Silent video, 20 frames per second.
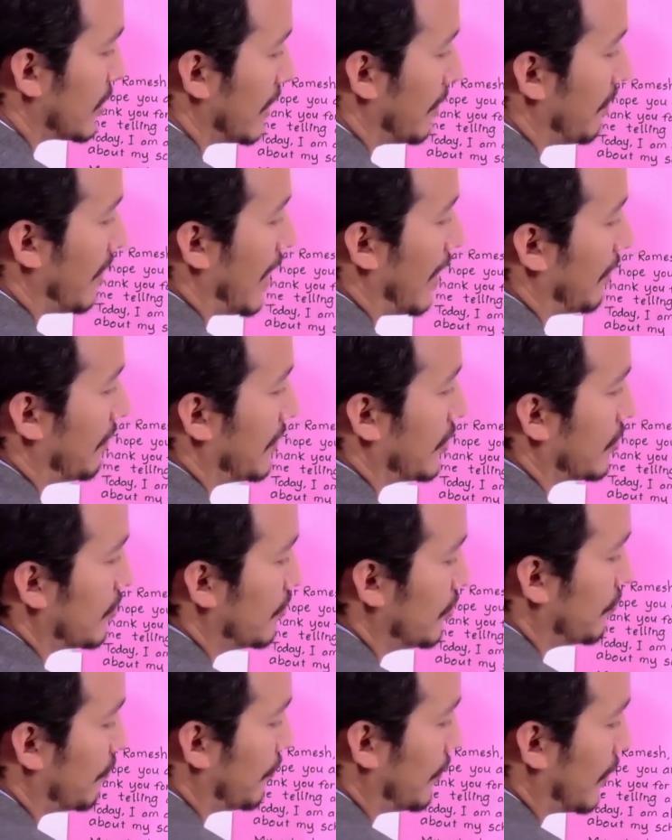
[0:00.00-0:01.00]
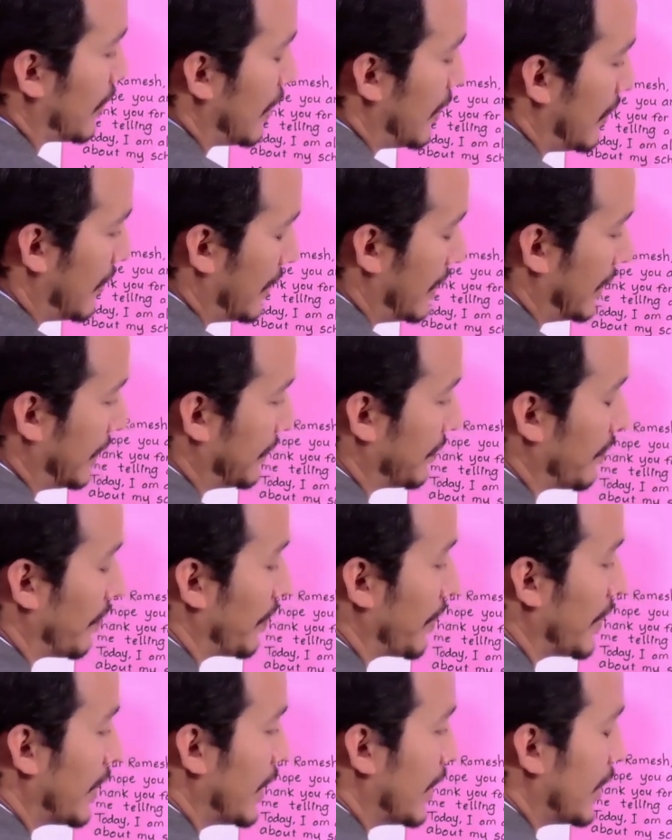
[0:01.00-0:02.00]
environment good for learning.
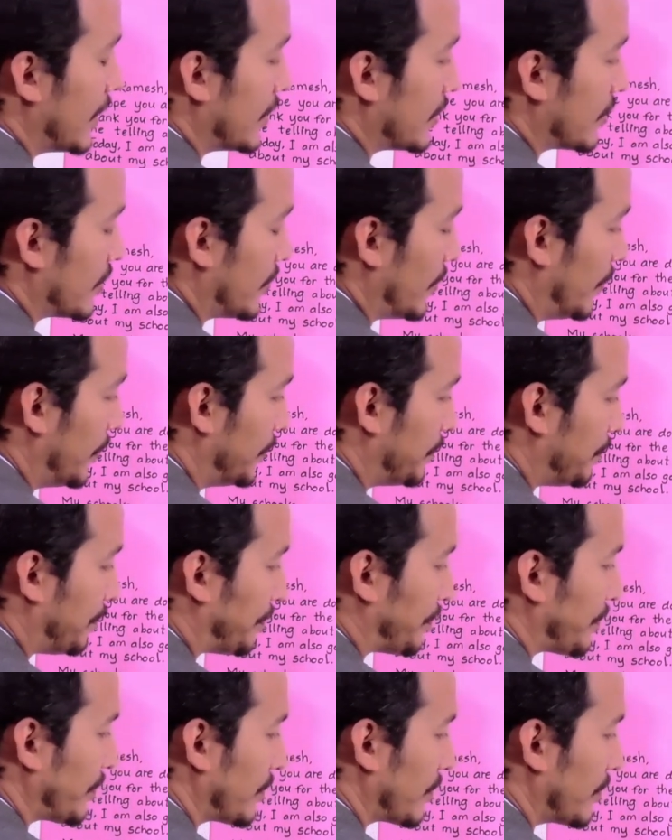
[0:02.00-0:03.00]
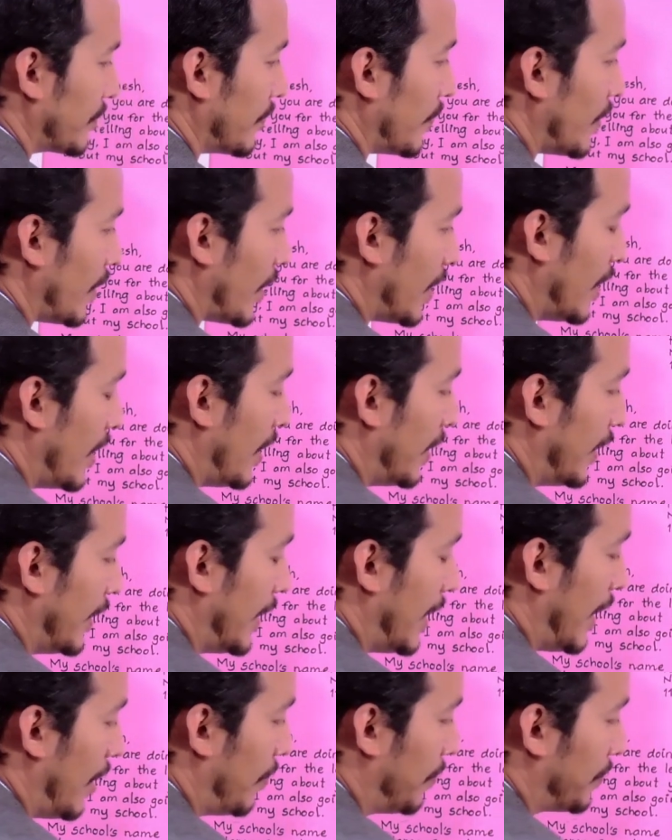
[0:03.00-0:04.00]
So
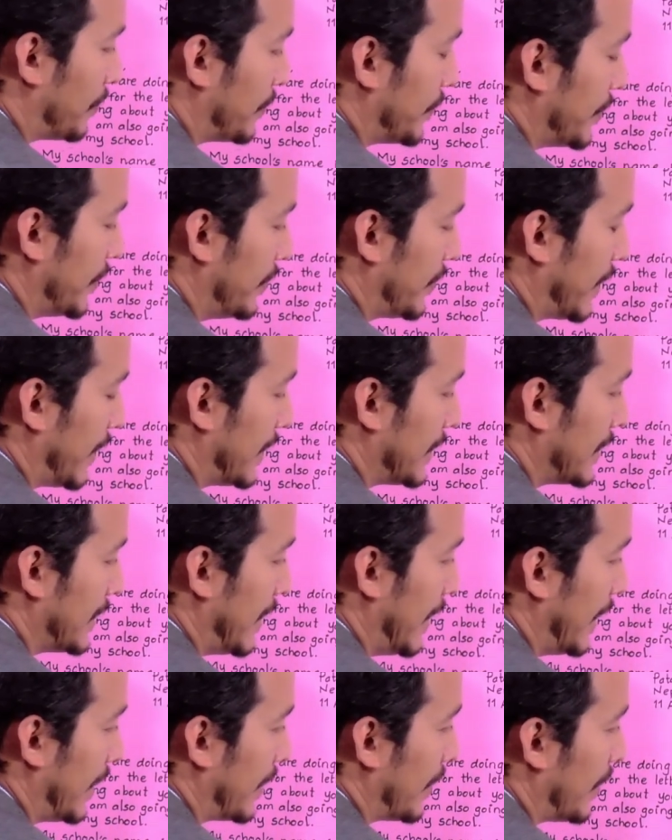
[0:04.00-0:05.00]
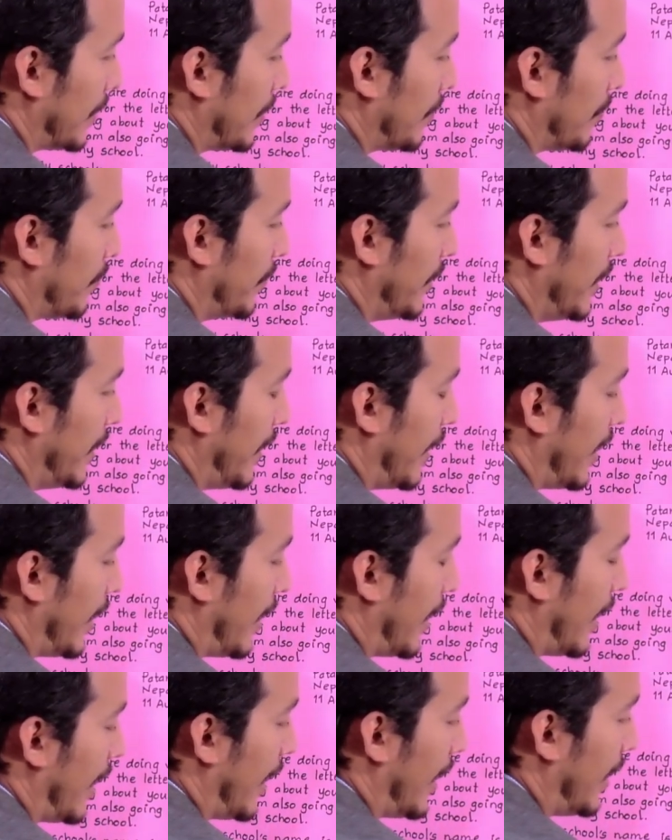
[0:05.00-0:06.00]
now you can say we
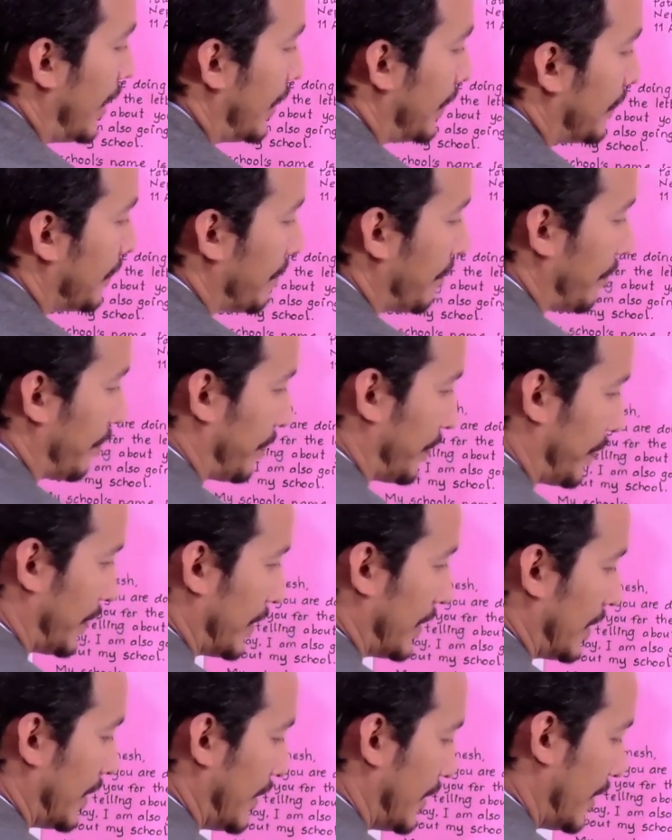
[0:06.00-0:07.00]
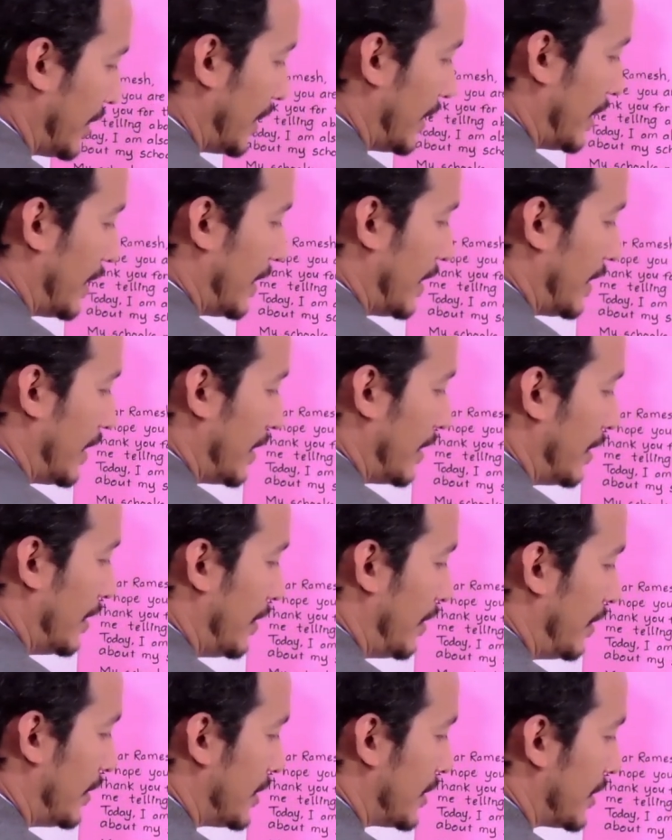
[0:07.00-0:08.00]
are
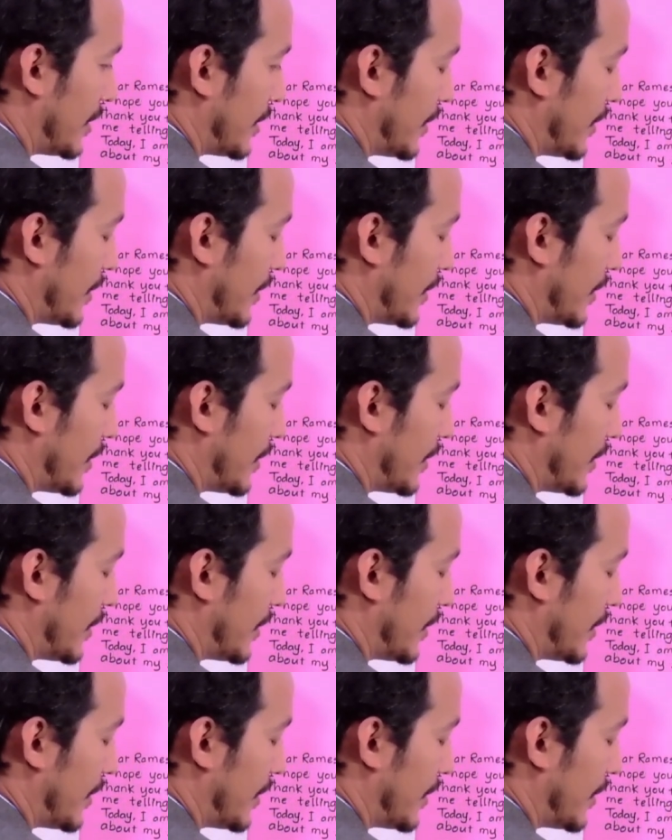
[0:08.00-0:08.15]
not